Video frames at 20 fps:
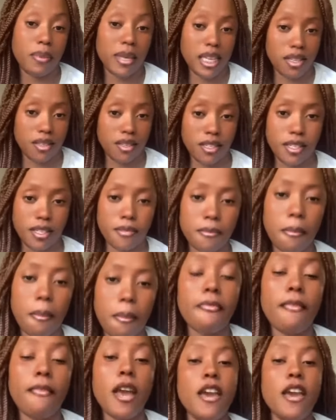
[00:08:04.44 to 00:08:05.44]
Please,
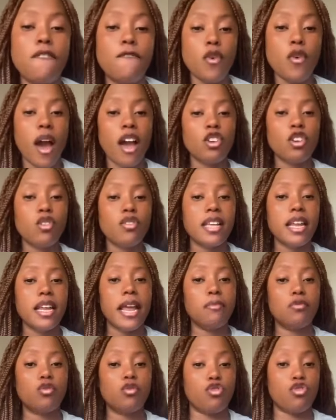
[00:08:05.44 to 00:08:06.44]
if you are
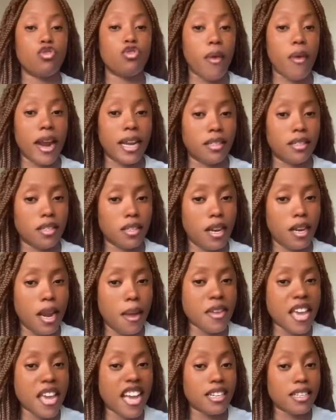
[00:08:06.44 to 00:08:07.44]
using him to trend,
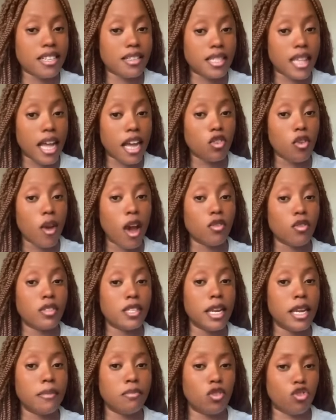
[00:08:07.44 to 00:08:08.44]
let me understand you are
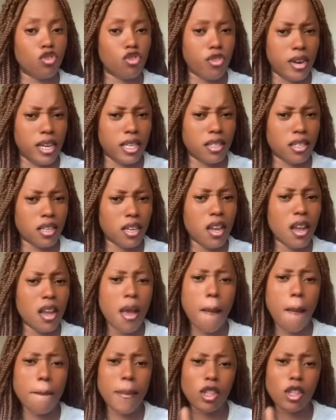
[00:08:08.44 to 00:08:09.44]
using him to trend.
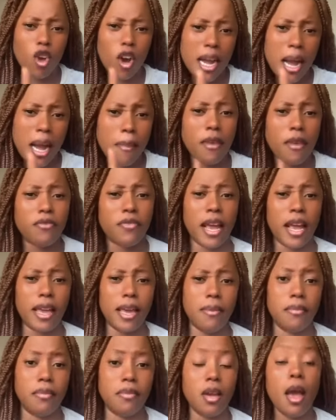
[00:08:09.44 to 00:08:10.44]
But don't come after
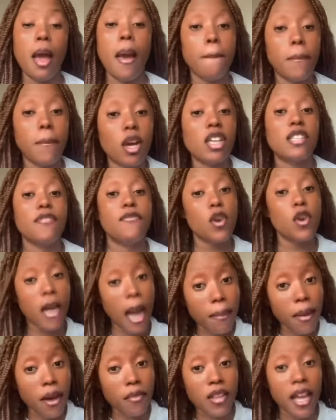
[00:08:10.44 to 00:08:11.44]
him. Because if you
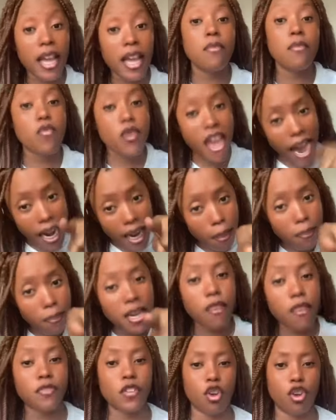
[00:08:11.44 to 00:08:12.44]
come after him, we are
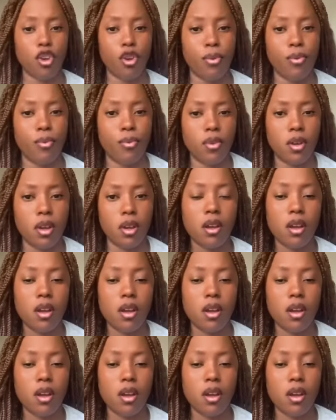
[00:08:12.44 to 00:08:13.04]
coming after you.